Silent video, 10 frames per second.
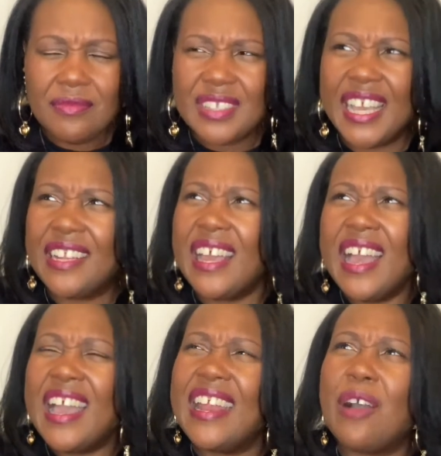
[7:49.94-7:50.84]
And
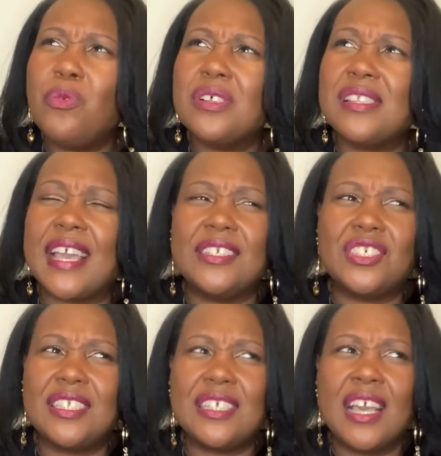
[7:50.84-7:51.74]
I will say,
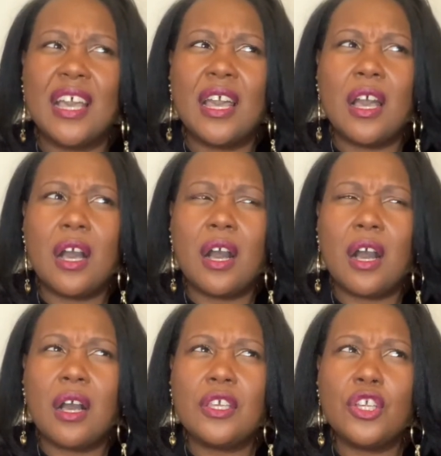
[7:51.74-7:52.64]
just,
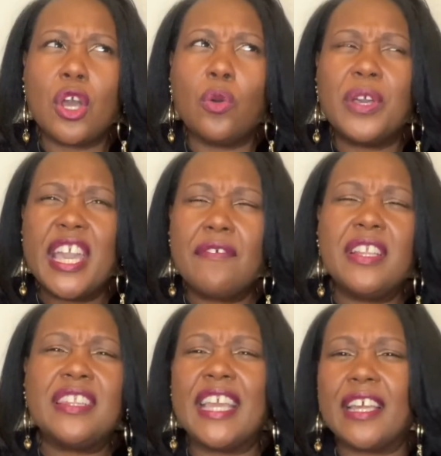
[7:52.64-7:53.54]

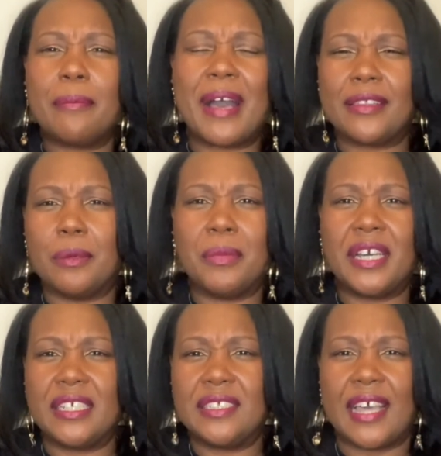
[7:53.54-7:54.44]
even thinking about the
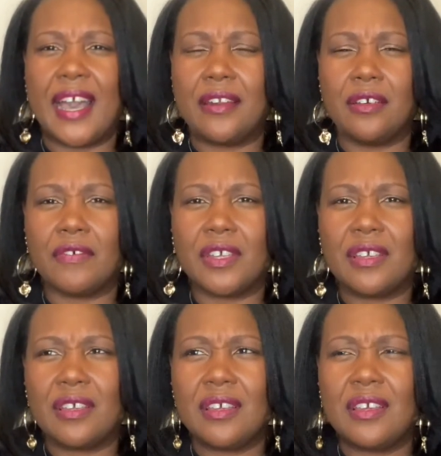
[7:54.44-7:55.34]
money side of it,
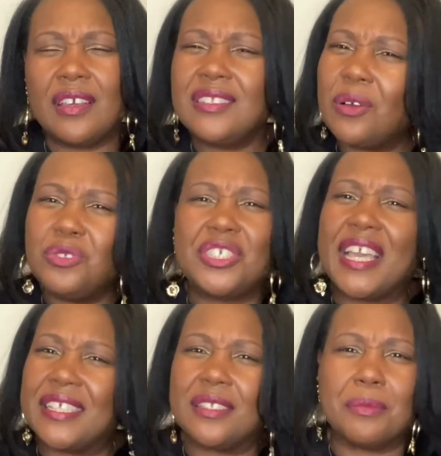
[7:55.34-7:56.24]
don't
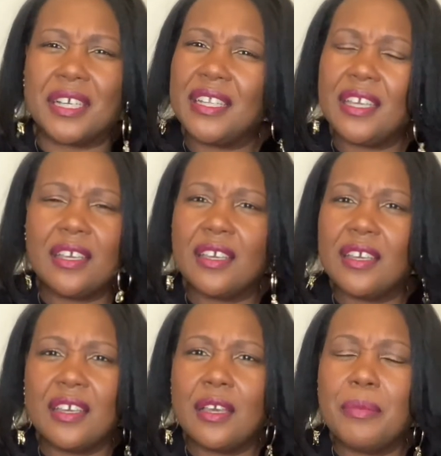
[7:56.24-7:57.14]
chase money,
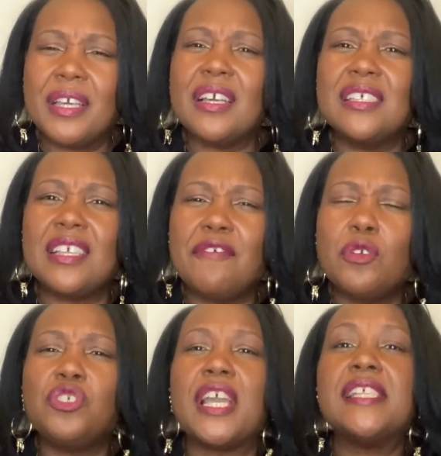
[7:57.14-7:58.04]
because if you're
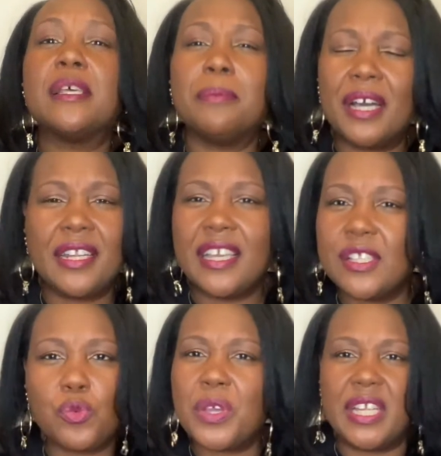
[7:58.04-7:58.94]
chasing money, it's
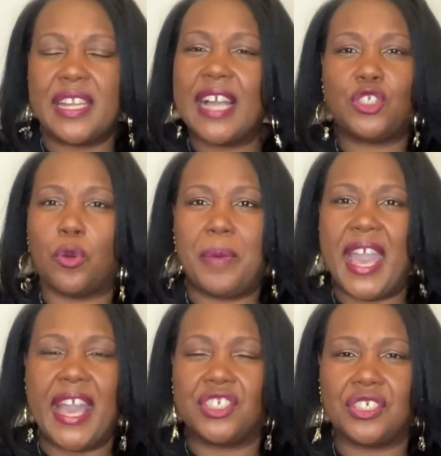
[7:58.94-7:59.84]
really not your
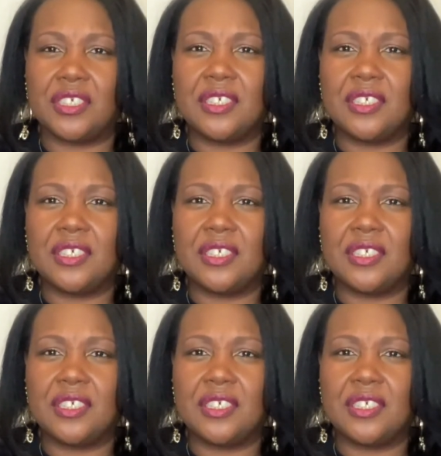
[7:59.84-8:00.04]
passion.